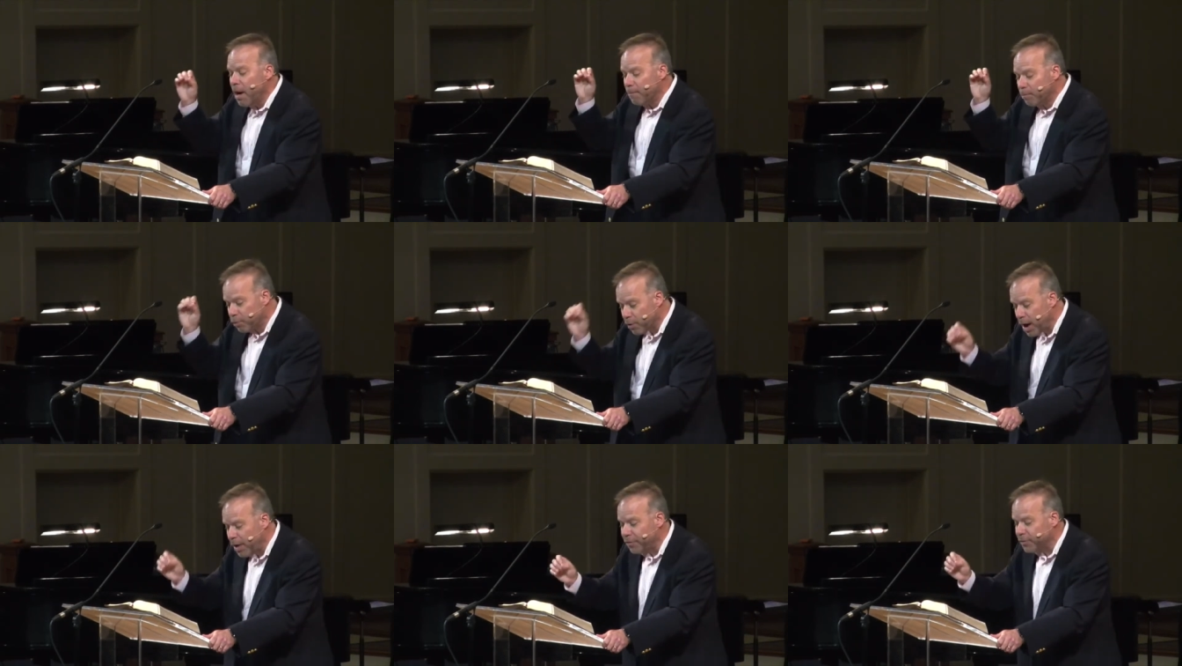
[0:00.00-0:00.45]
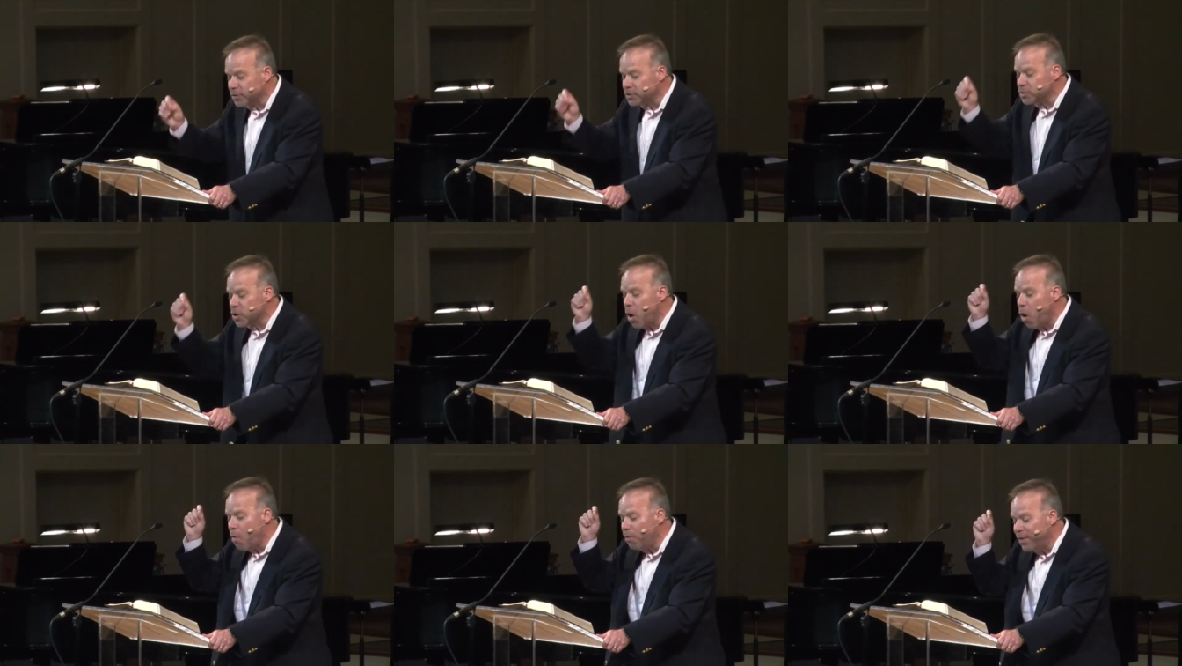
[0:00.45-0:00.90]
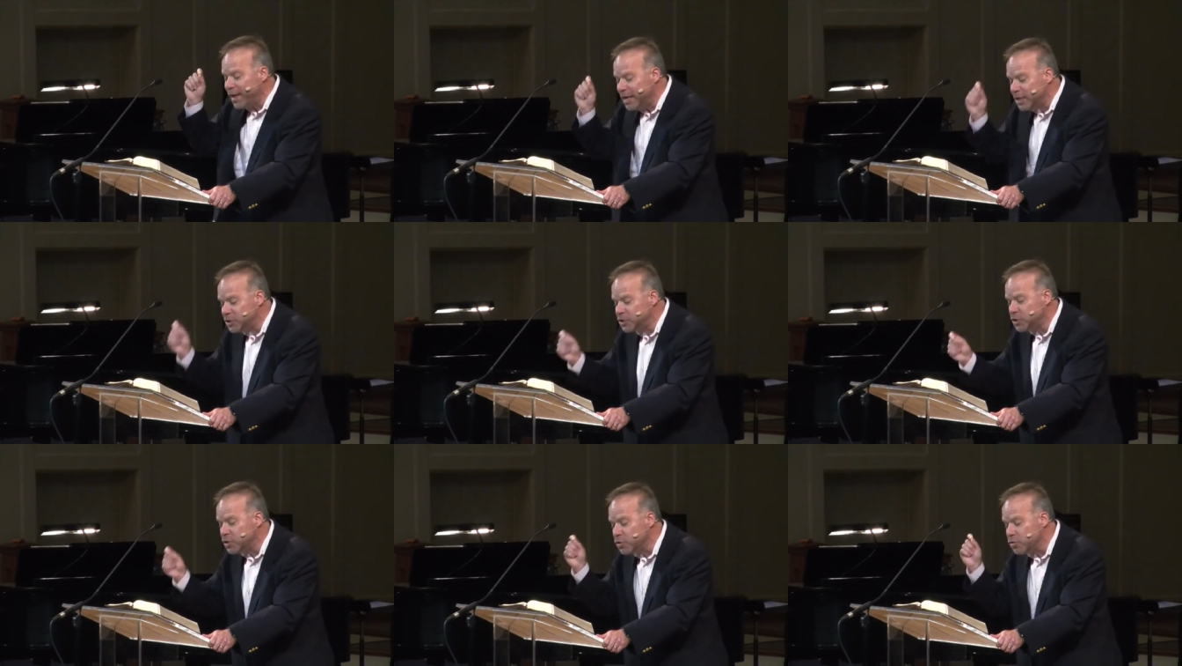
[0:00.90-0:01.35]
brothers, only
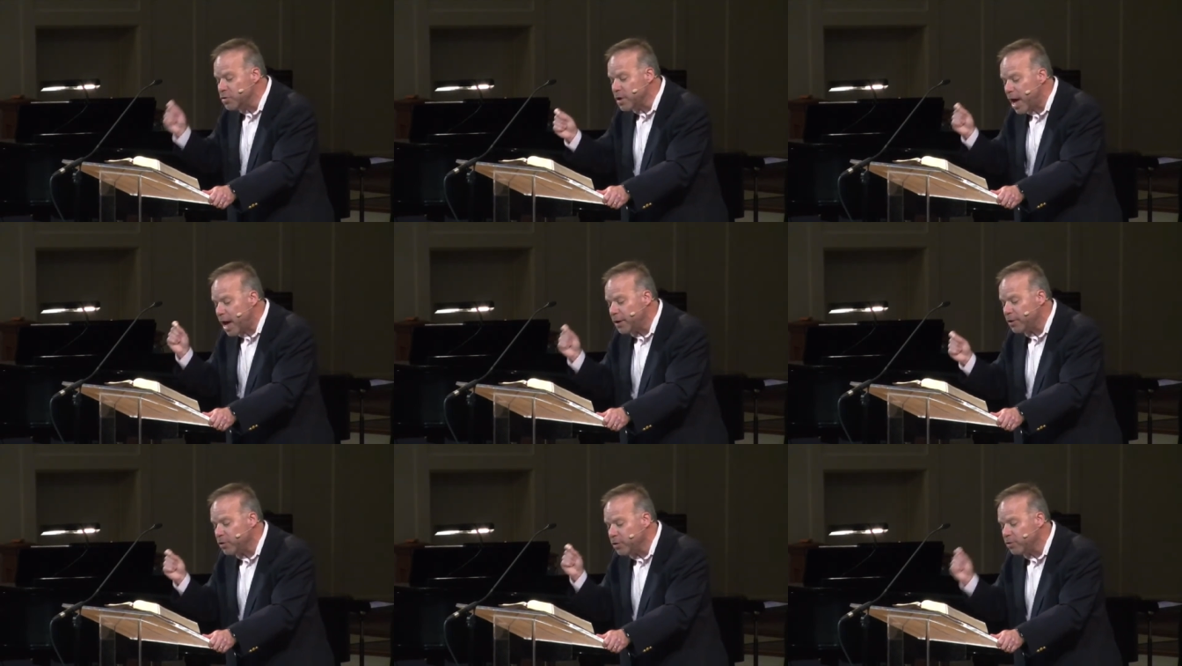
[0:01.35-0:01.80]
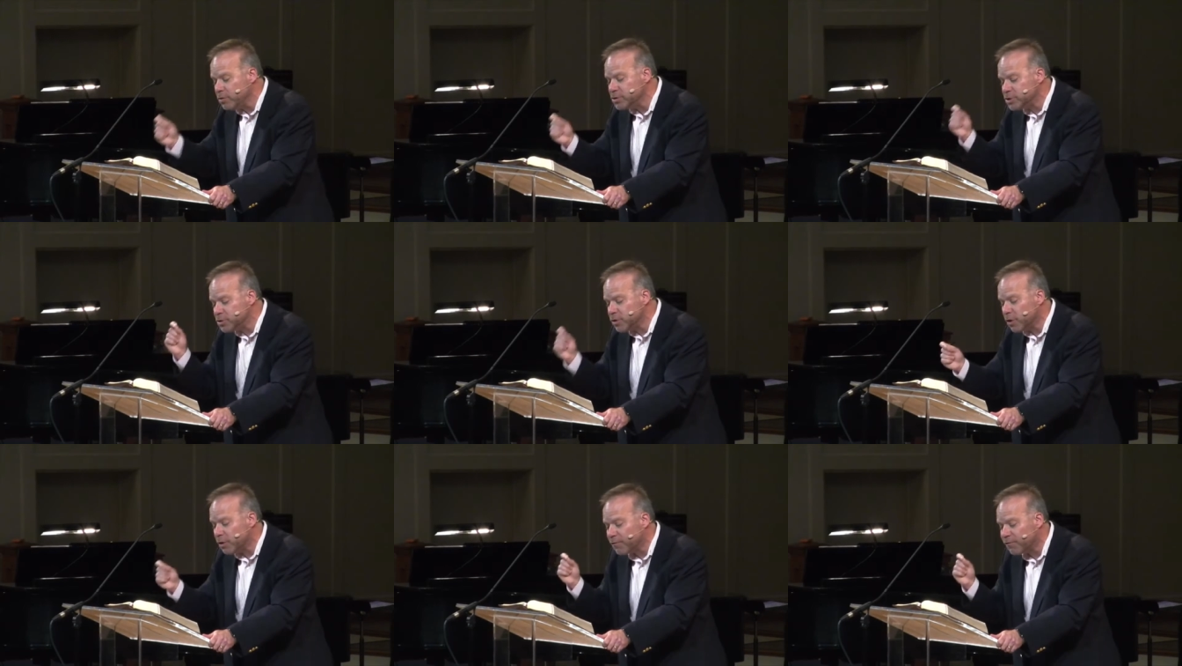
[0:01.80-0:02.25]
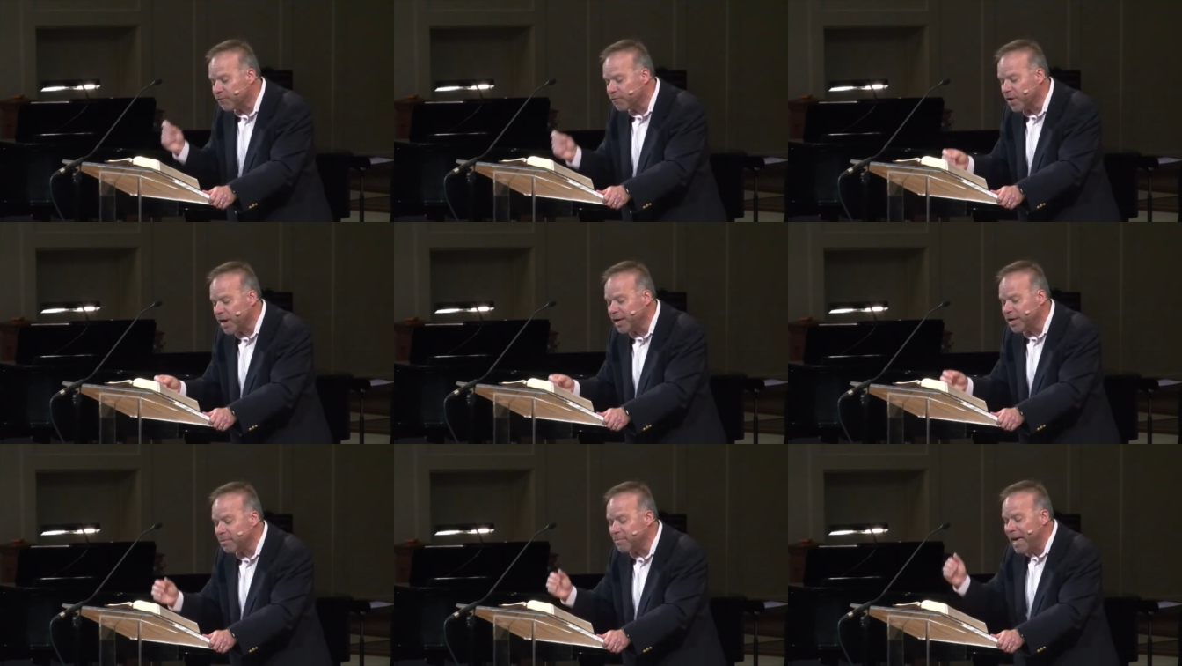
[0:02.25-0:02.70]
do not use your
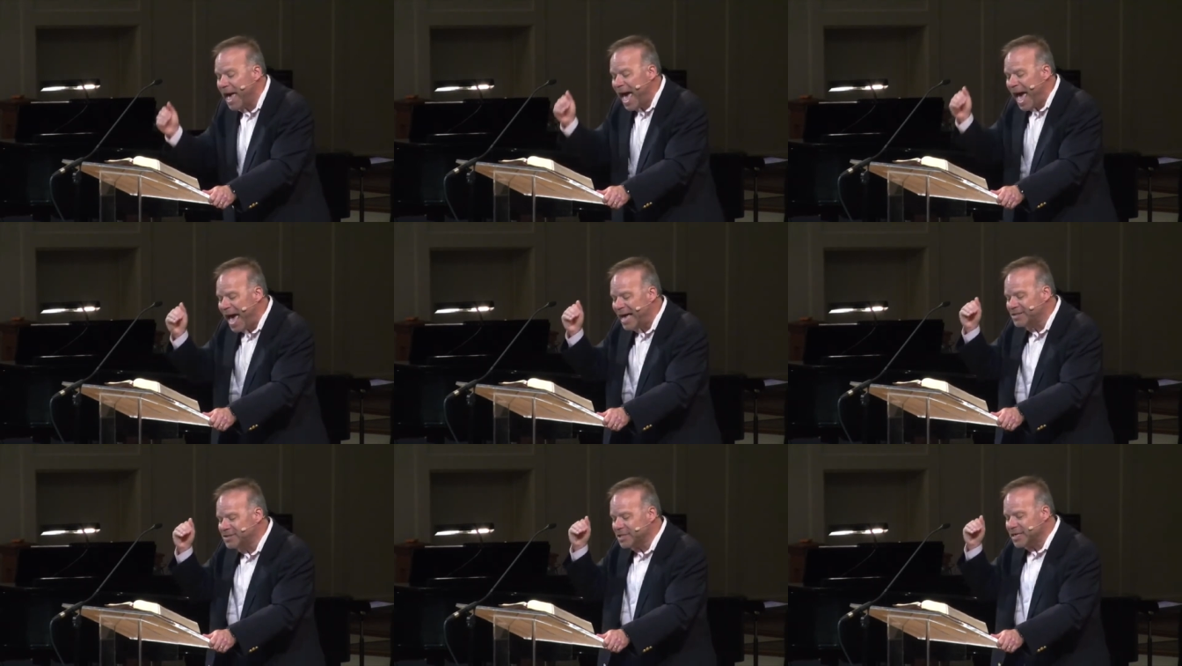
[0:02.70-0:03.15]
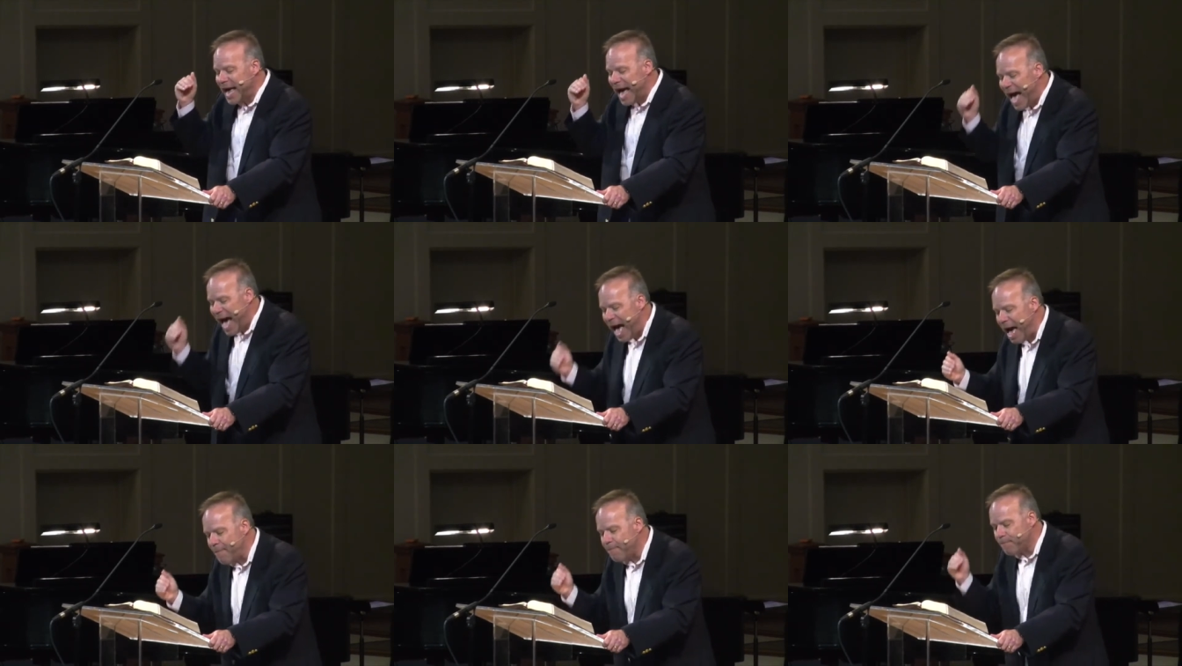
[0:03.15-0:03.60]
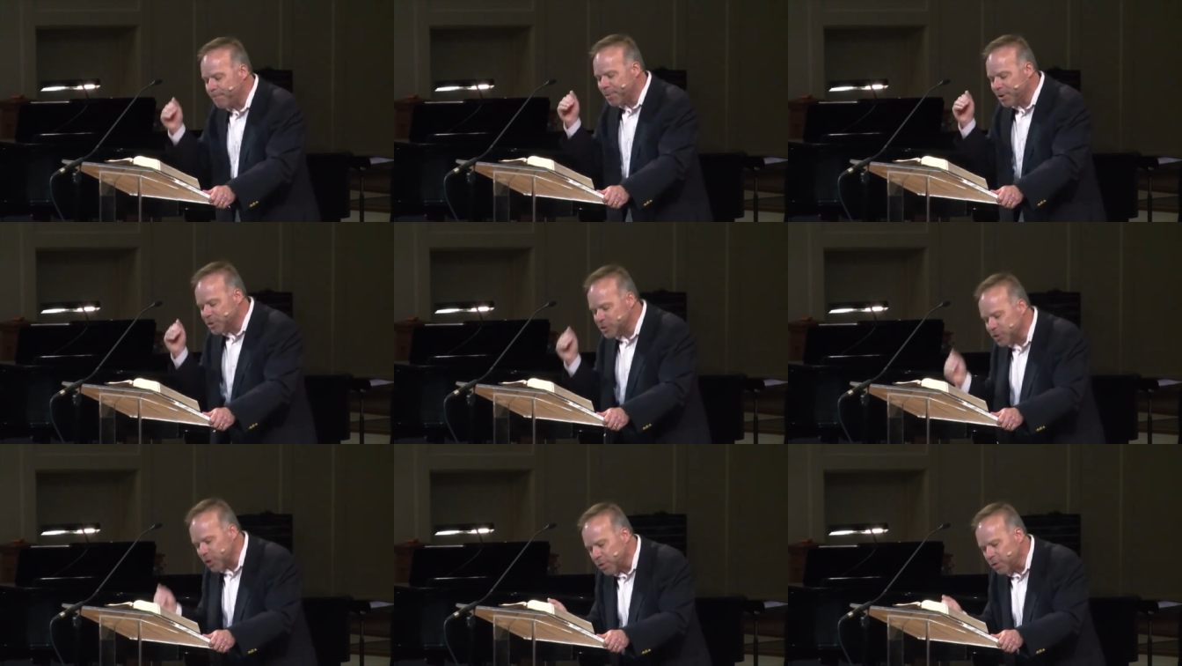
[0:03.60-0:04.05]
freedom as an
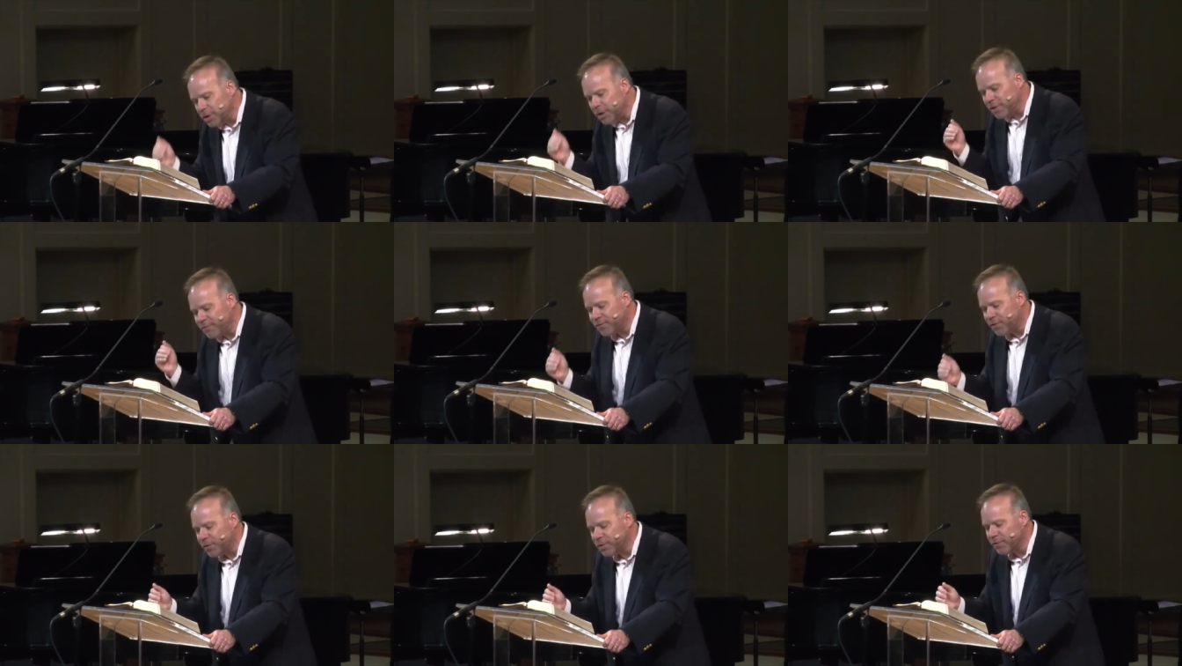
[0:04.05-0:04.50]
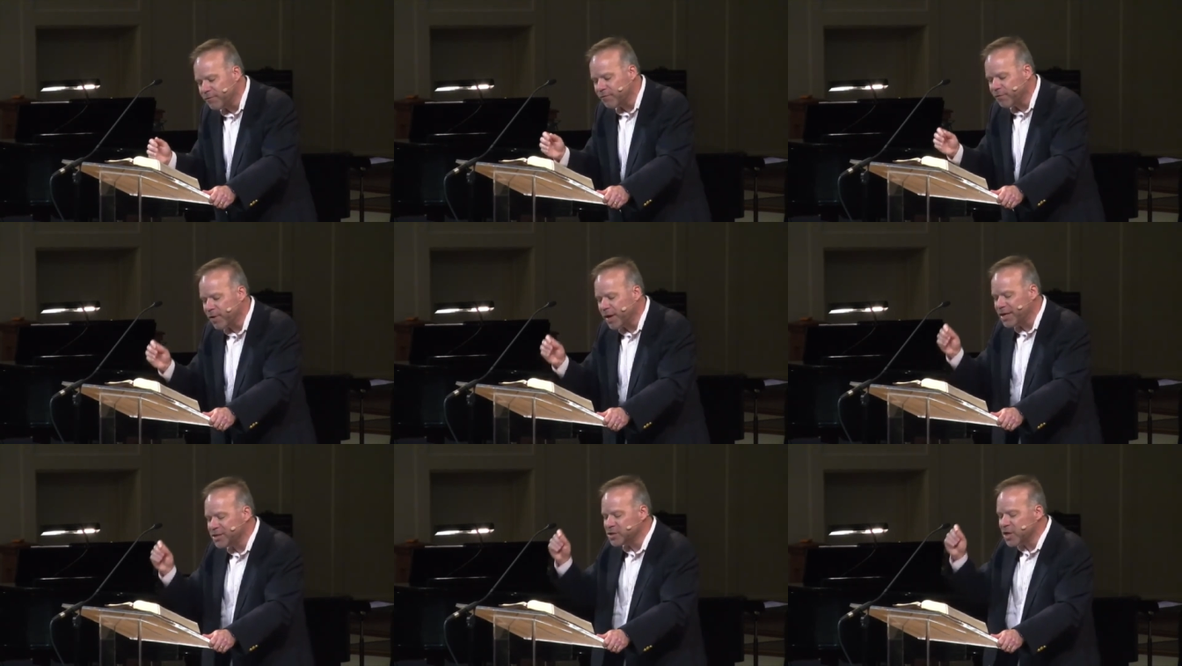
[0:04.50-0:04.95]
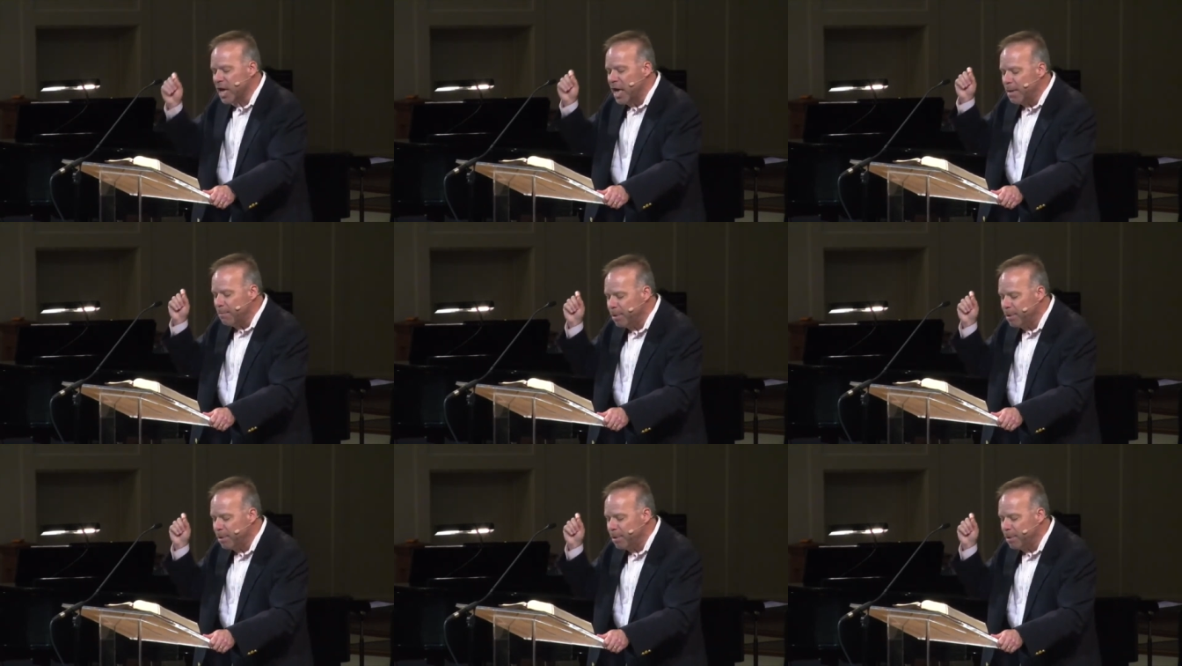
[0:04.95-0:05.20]
opportunity for the flesh,